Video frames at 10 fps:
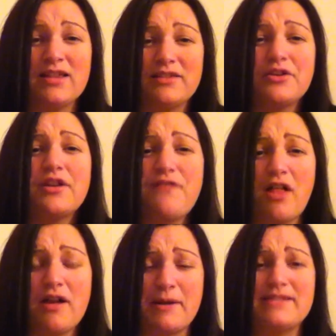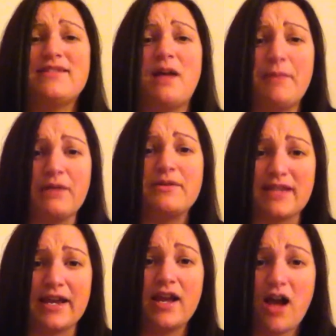It literally felt like my stomach was like